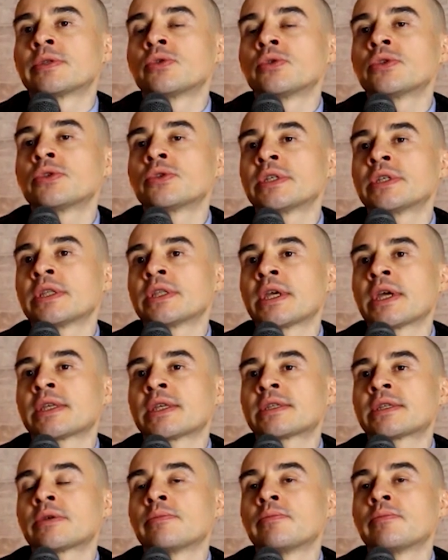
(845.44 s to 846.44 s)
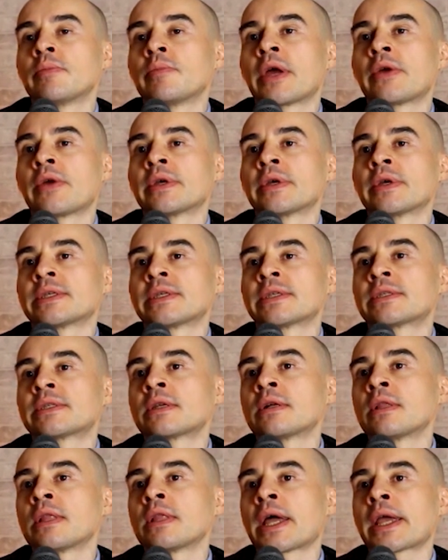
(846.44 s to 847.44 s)
do you think there are some areas
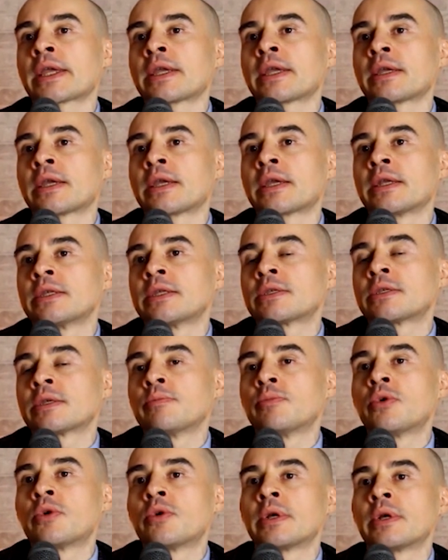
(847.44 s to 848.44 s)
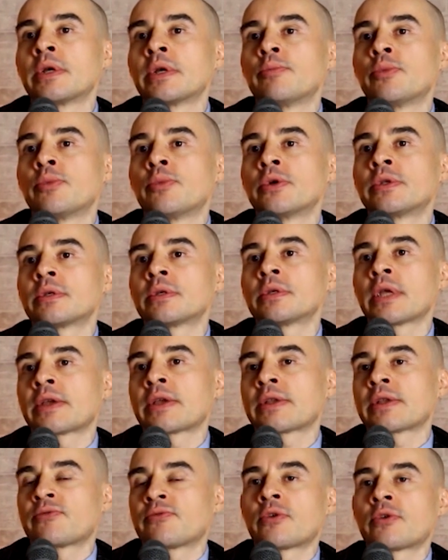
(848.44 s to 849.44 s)
still lacking and need some more input,
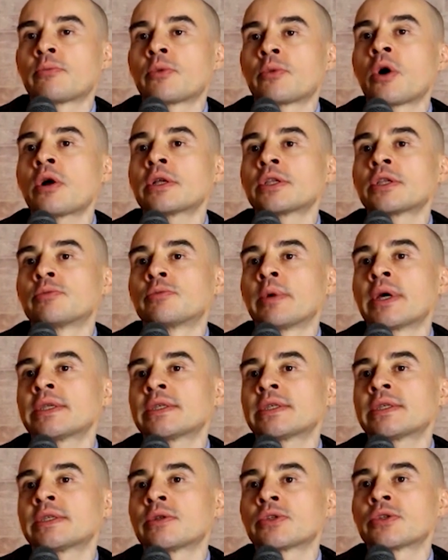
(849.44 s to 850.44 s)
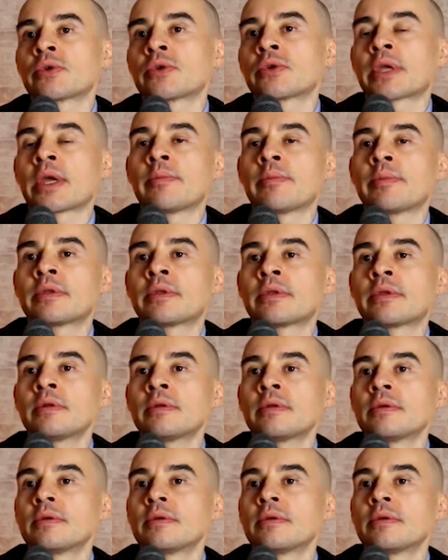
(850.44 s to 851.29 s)
like from knowledge base and also capital?